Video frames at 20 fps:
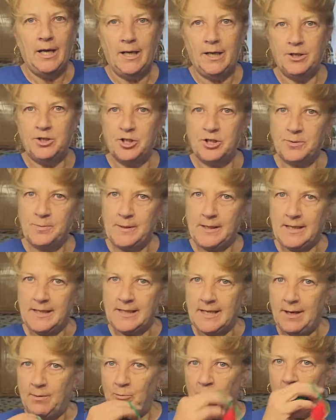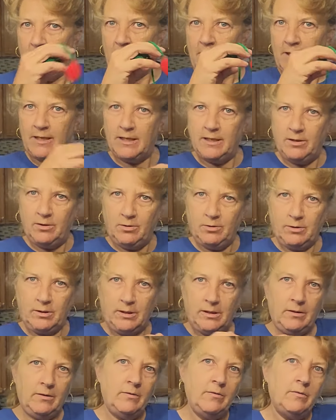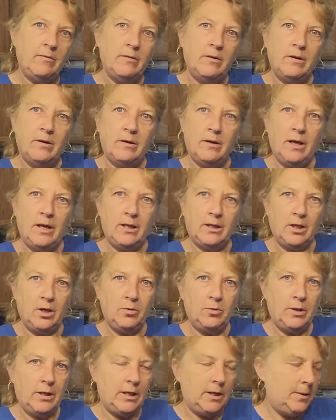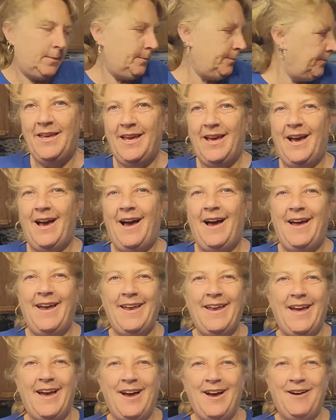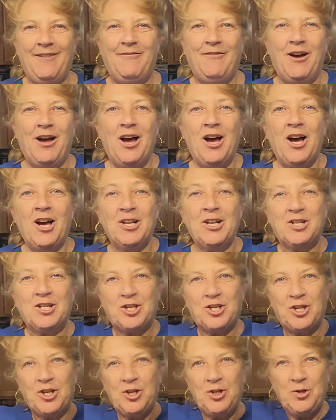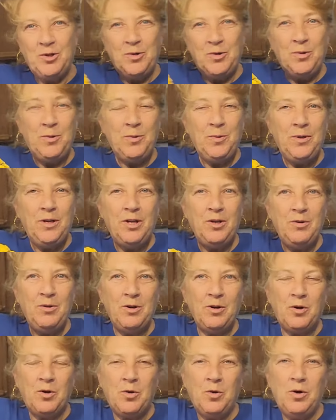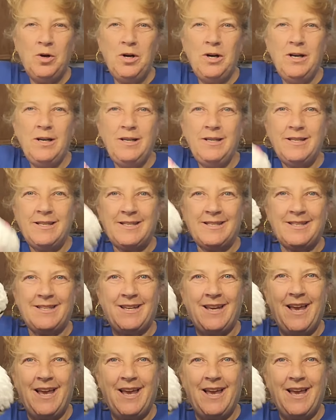just because I'm ready to unload him. I have 2 unicorns.